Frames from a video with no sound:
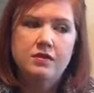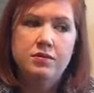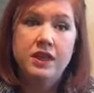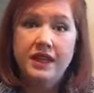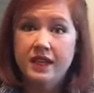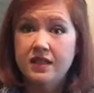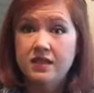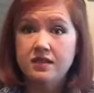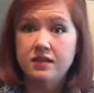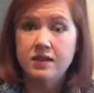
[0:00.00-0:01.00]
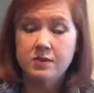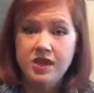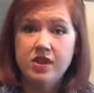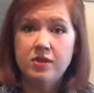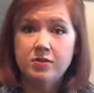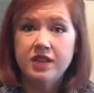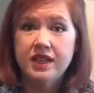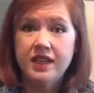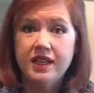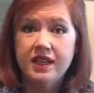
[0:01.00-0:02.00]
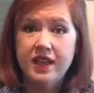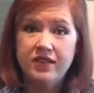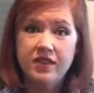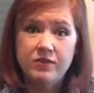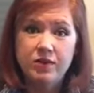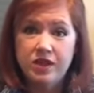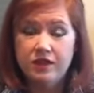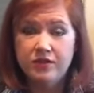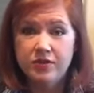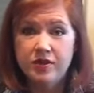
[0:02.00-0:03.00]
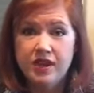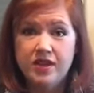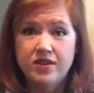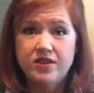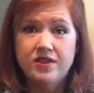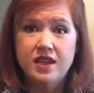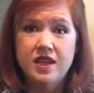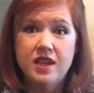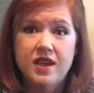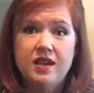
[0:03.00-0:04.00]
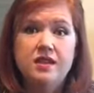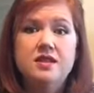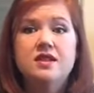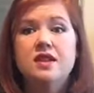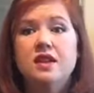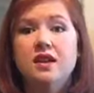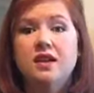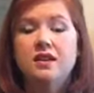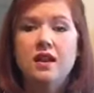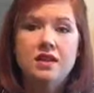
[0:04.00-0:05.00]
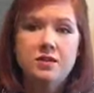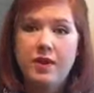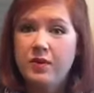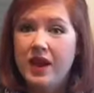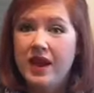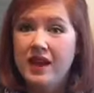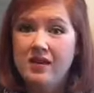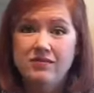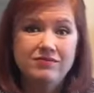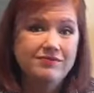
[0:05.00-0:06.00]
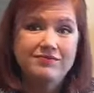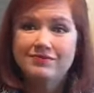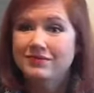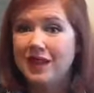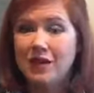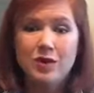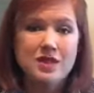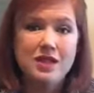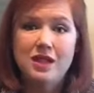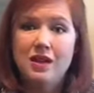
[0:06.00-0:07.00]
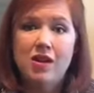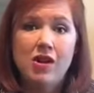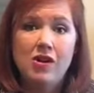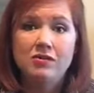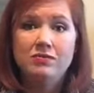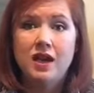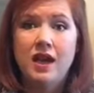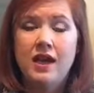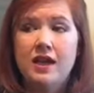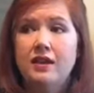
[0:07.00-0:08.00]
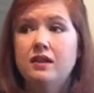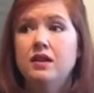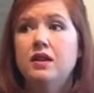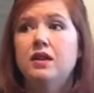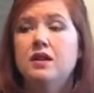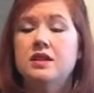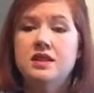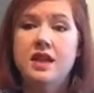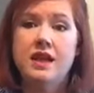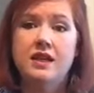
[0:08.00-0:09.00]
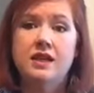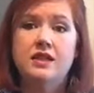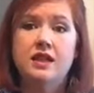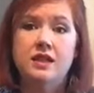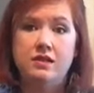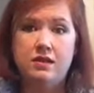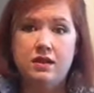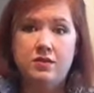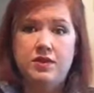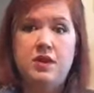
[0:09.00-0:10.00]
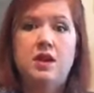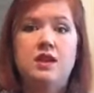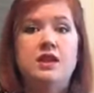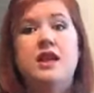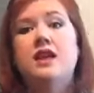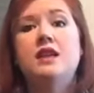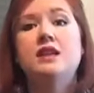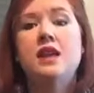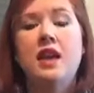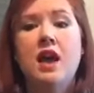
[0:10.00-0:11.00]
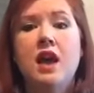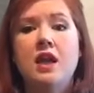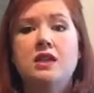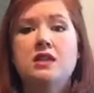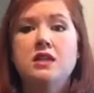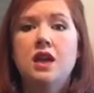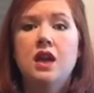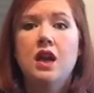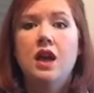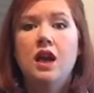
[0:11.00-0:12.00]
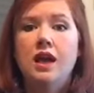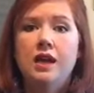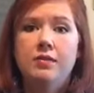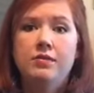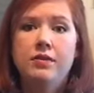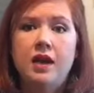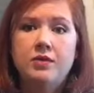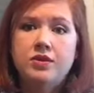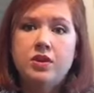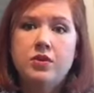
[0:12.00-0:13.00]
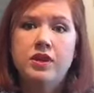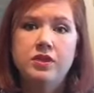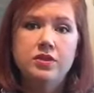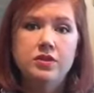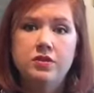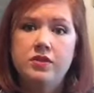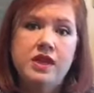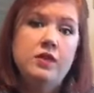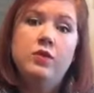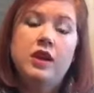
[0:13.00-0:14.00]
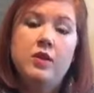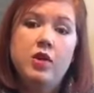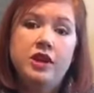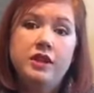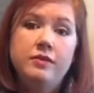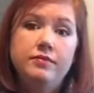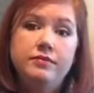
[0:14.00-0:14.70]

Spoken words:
planned to be on plan and then went off the rails and lost my way. That wasn't it at all. I decided that it was the holidays and I was going to eat what I wanted.